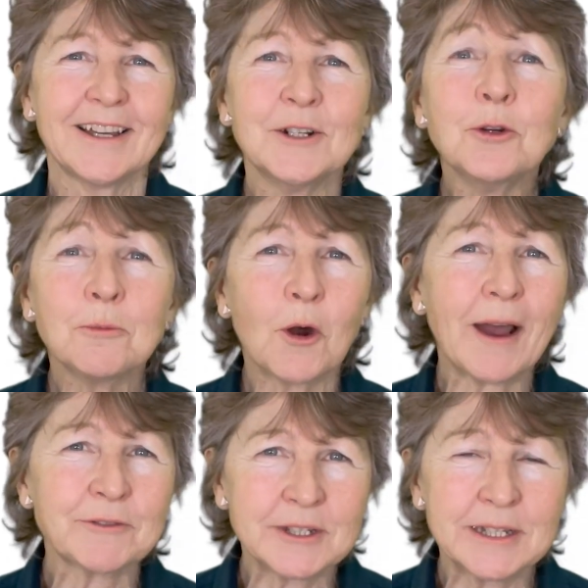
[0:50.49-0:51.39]
No more
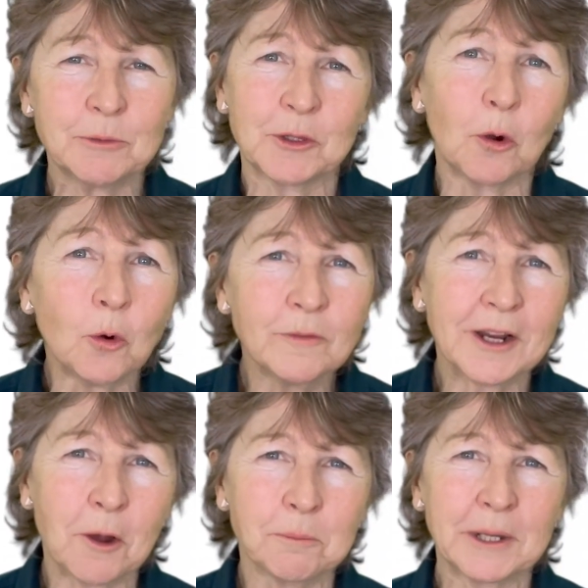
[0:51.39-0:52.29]
having to deal with
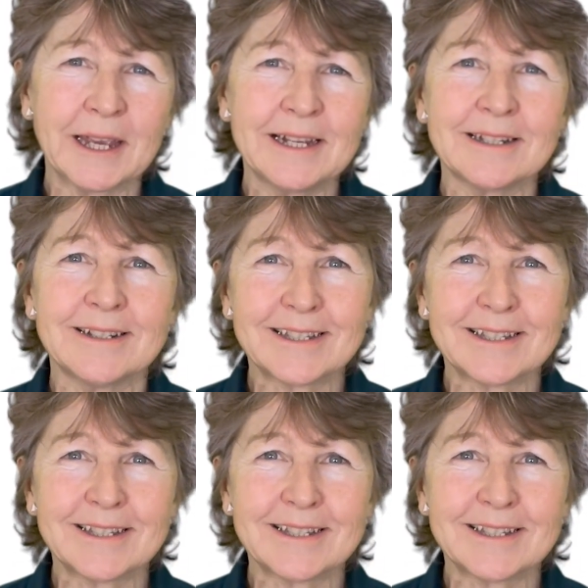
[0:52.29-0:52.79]
overcomplicated